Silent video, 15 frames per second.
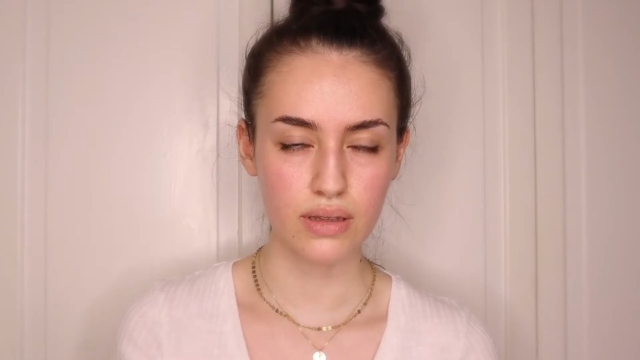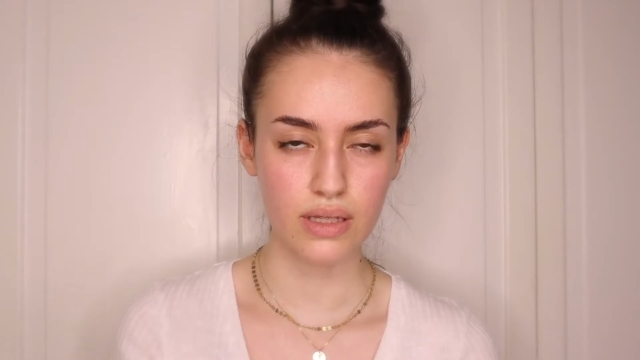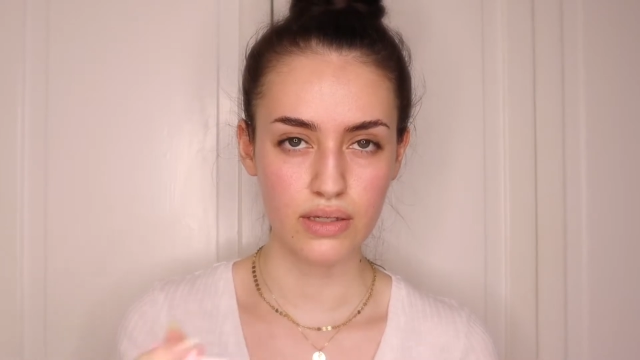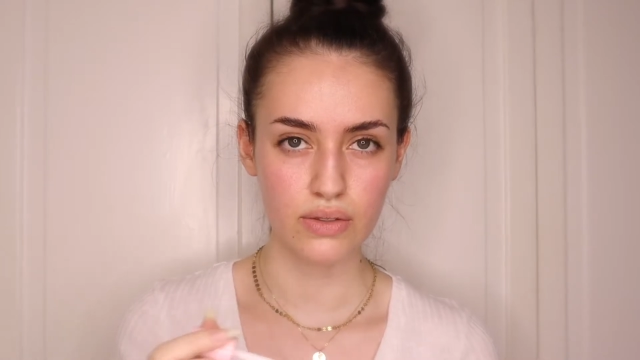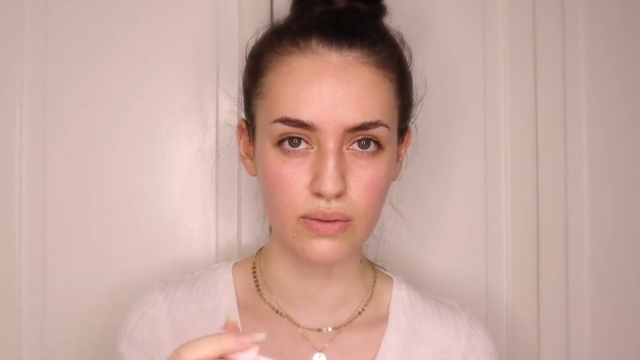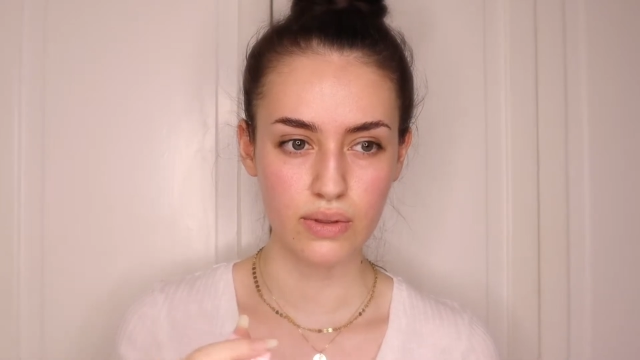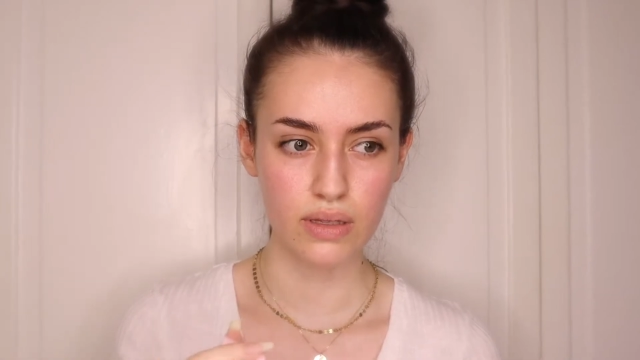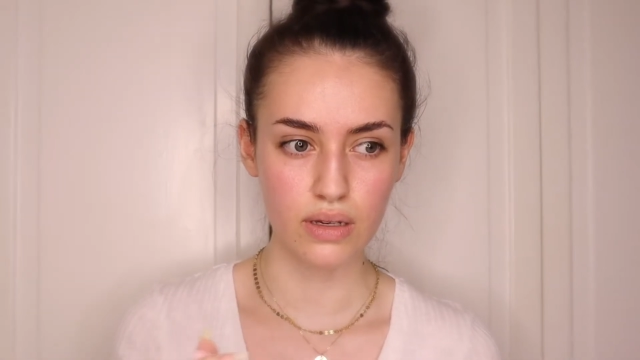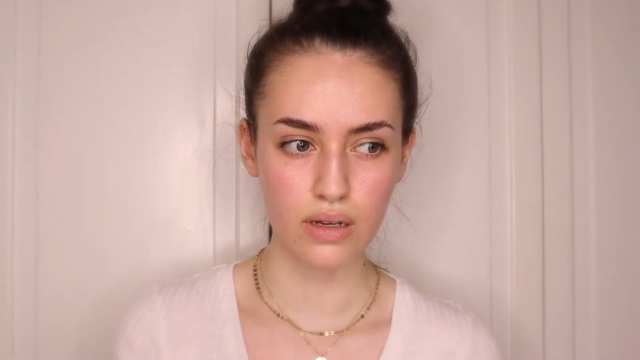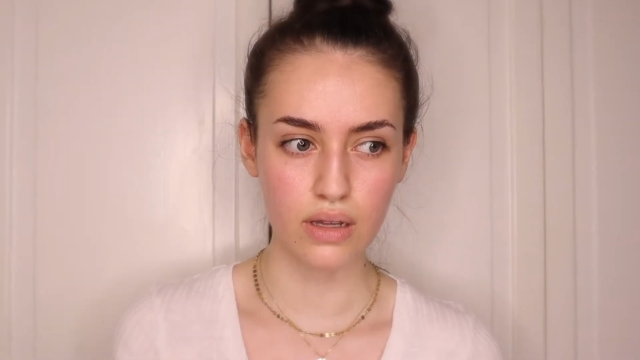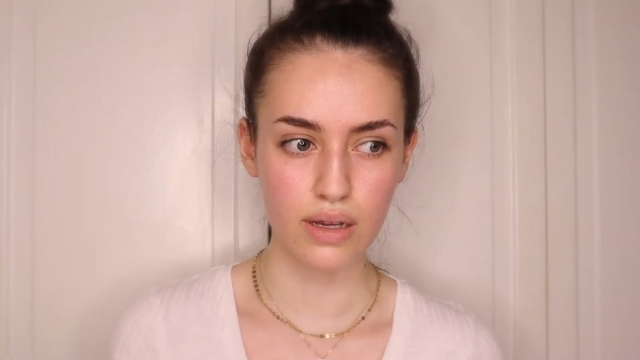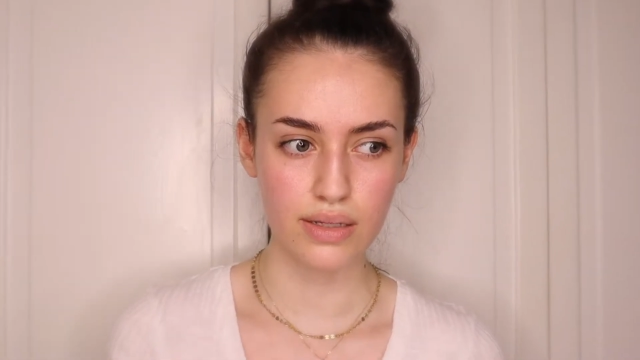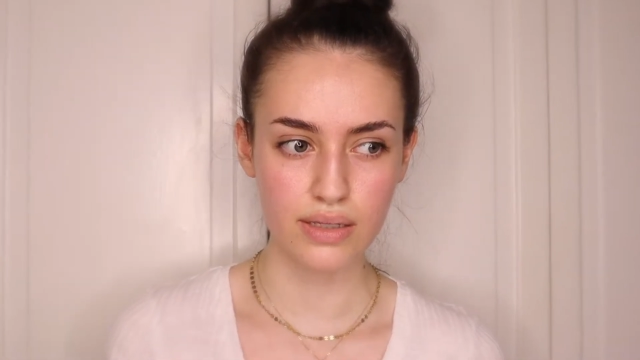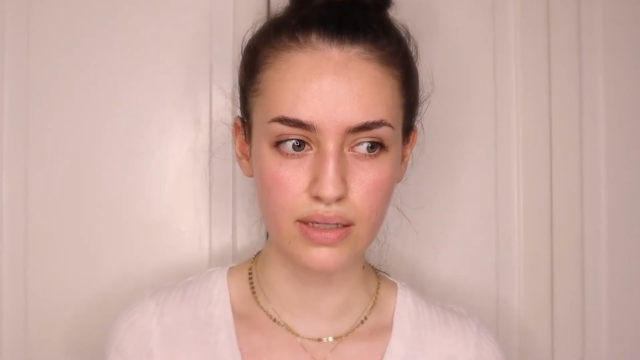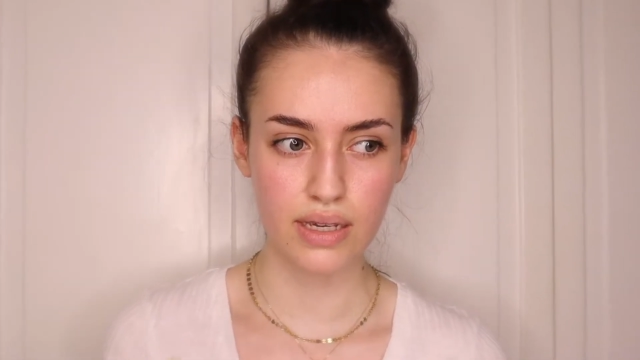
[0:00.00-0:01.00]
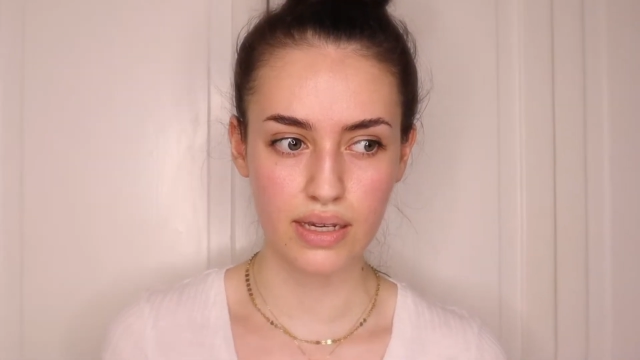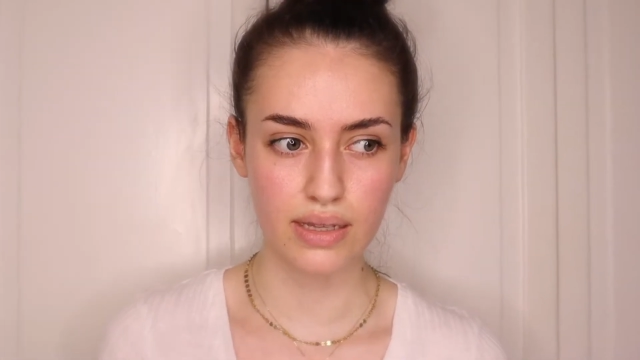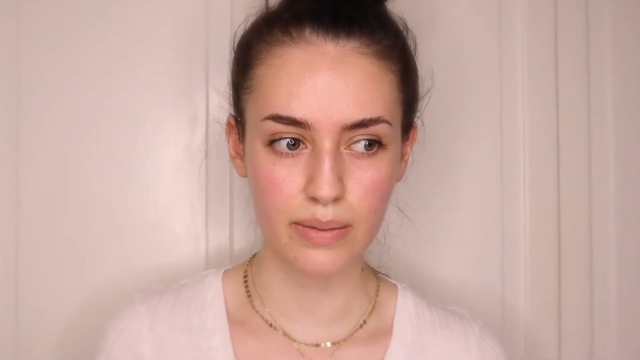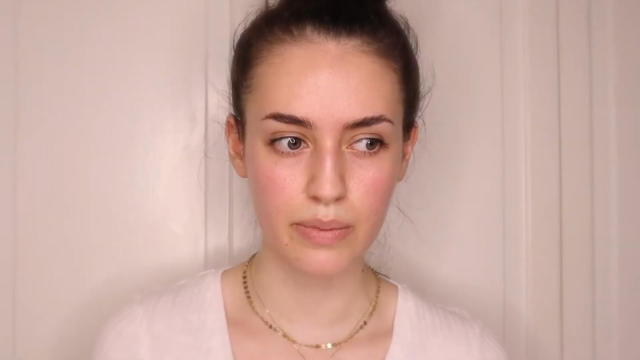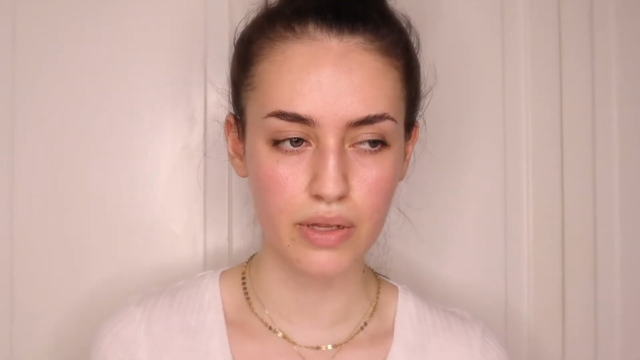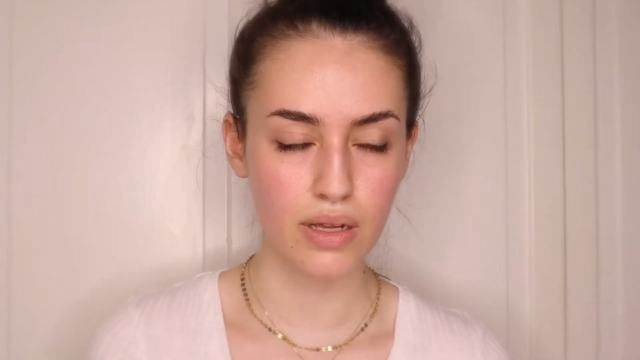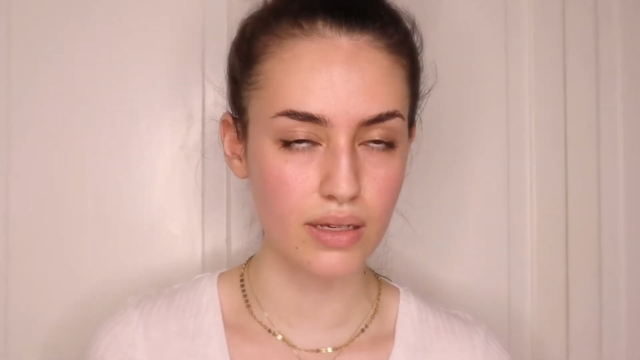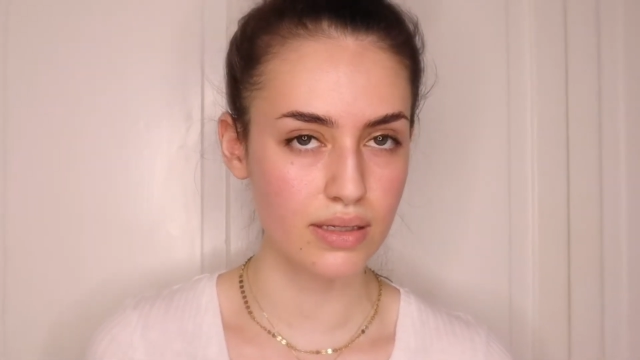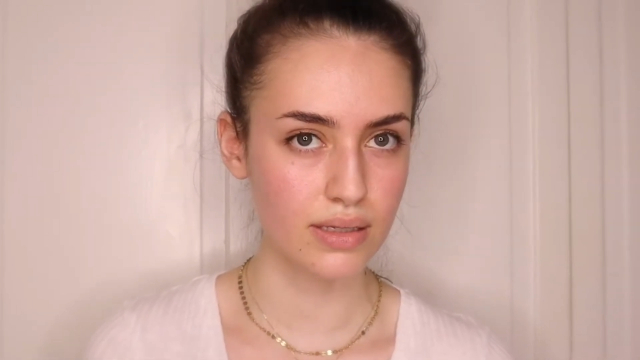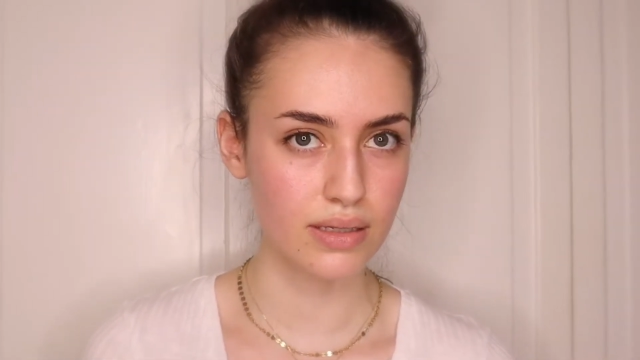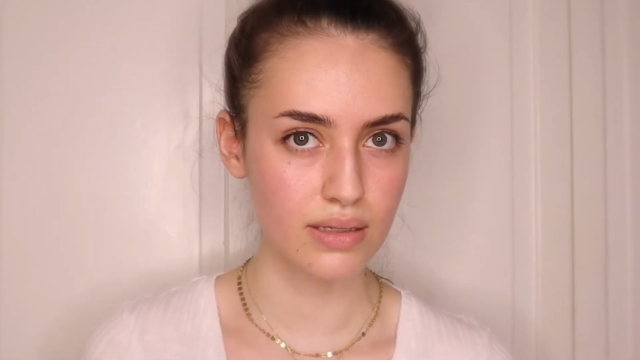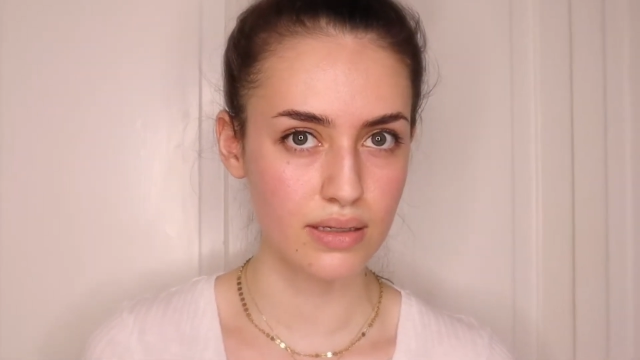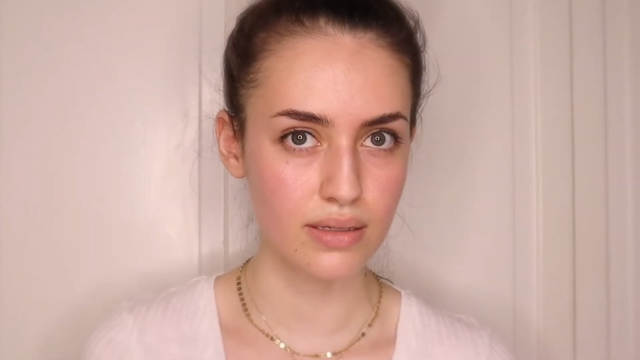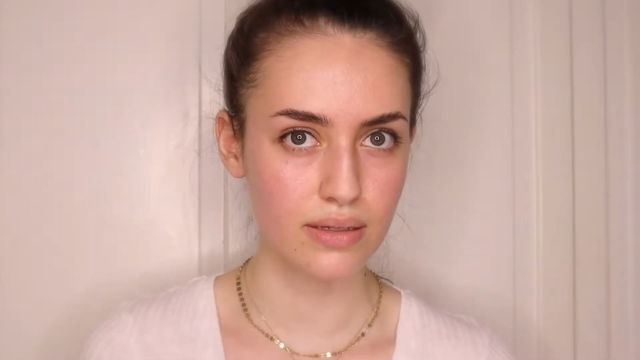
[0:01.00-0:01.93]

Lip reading: this with the Glossier lip glosses.